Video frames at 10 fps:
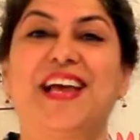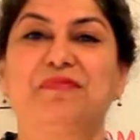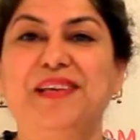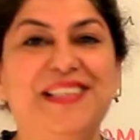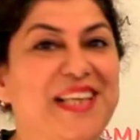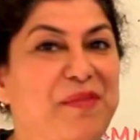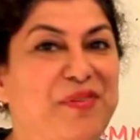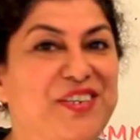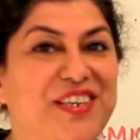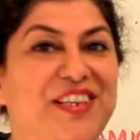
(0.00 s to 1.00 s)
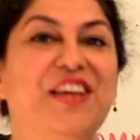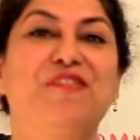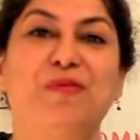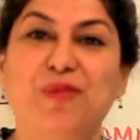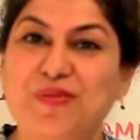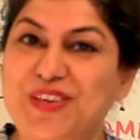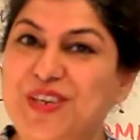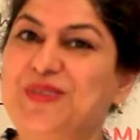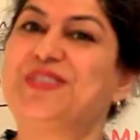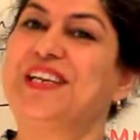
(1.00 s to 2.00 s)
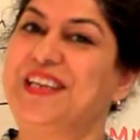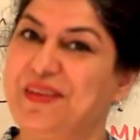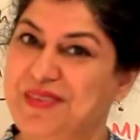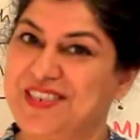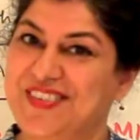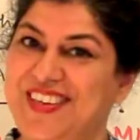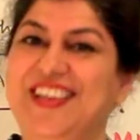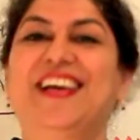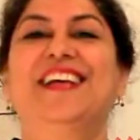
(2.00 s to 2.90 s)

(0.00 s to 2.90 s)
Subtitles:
and please keep returning for more videos in chemistry.